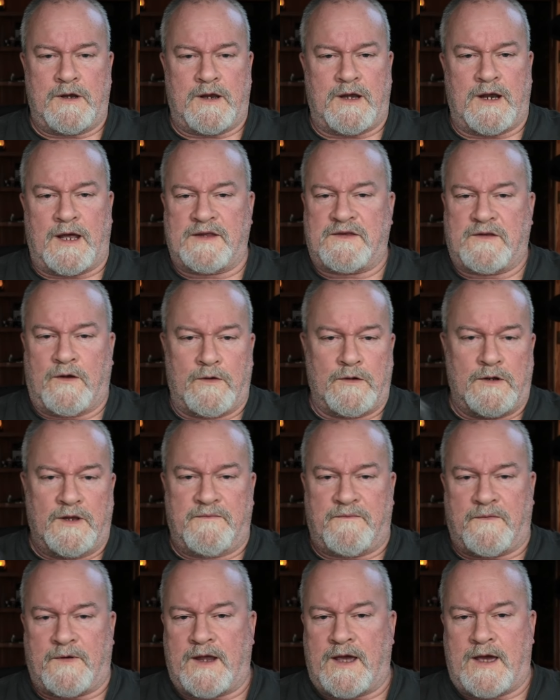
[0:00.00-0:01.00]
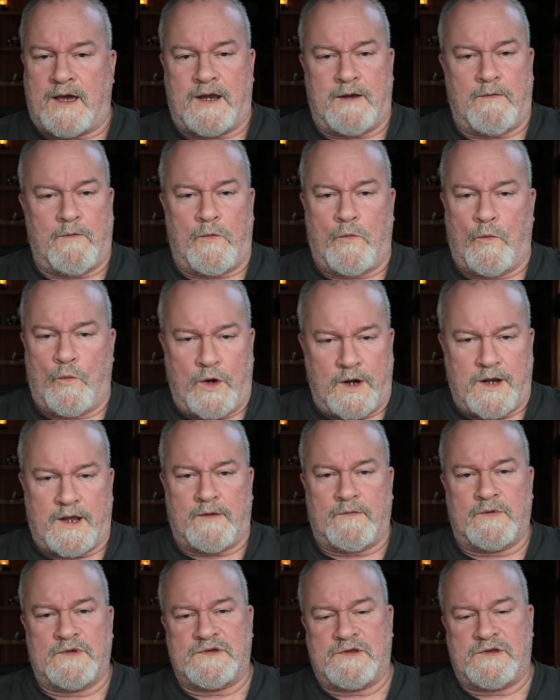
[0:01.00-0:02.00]
and I totally forgot what
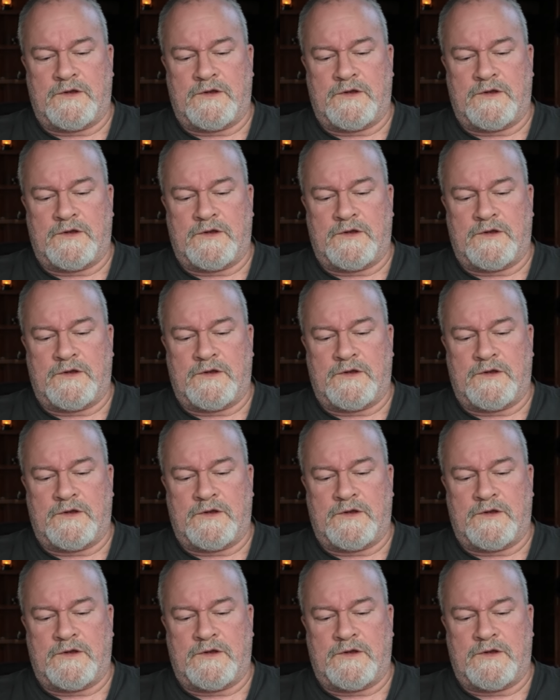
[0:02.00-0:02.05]
I was